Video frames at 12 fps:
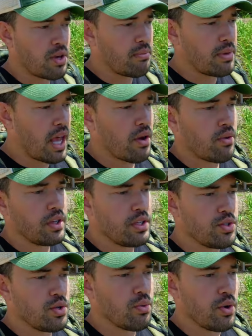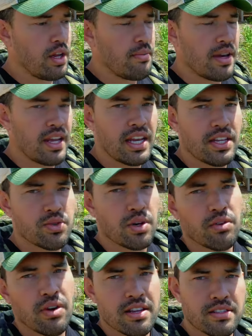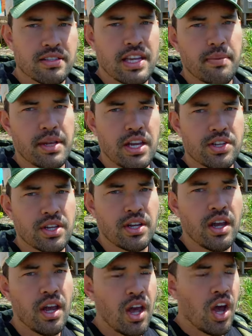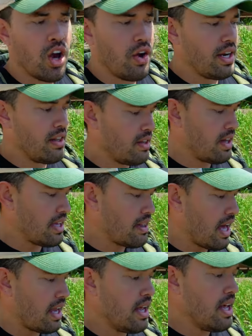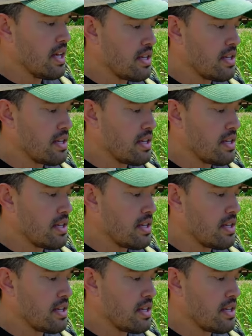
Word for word: so I'm not really too worried about any sort of cross-contamination or anything like that.